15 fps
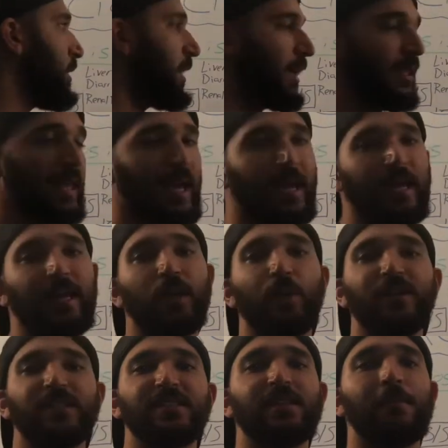That
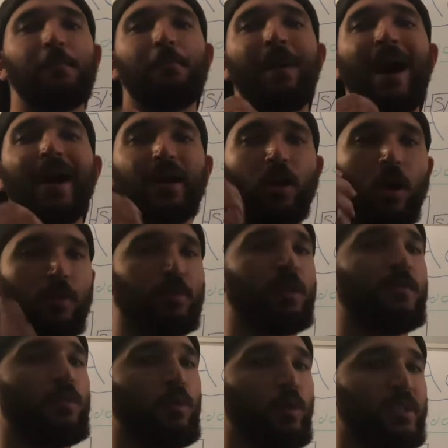increases the bicarb
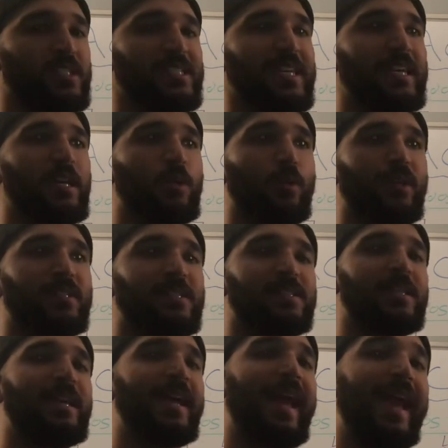level, which increases the
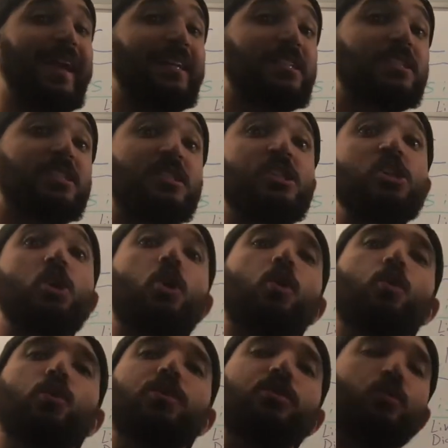
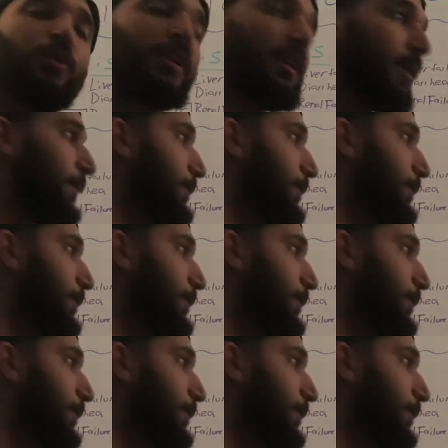HCO3.